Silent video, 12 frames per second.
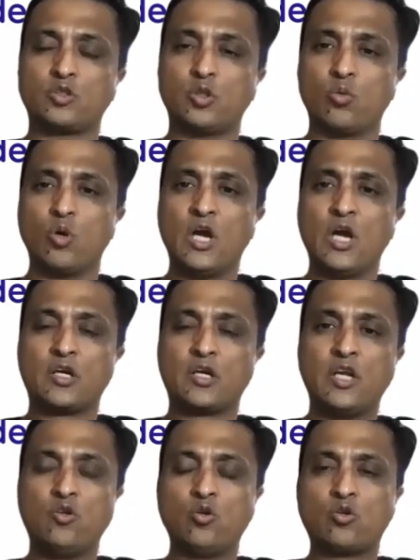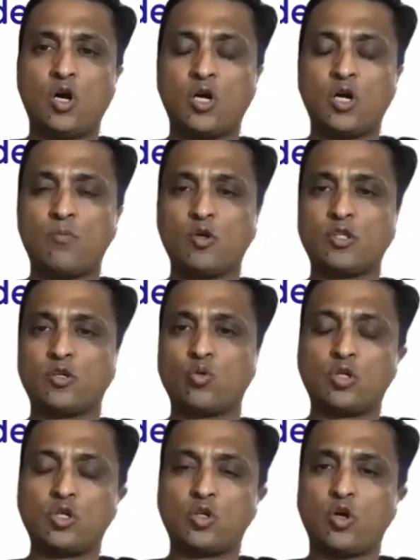So can you talk about the
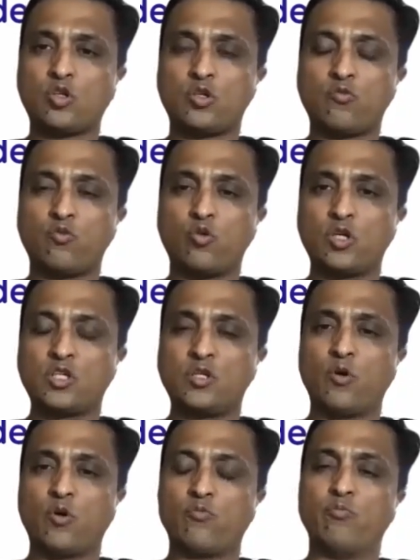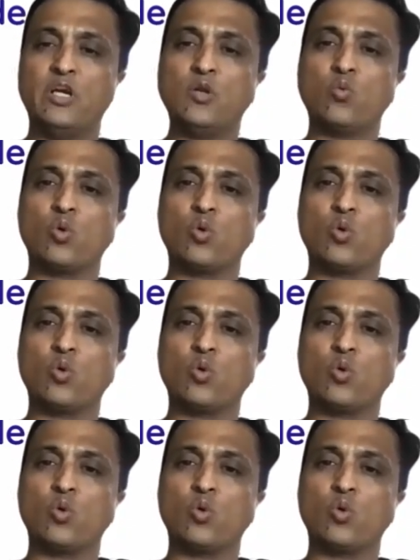total cost of ownership of build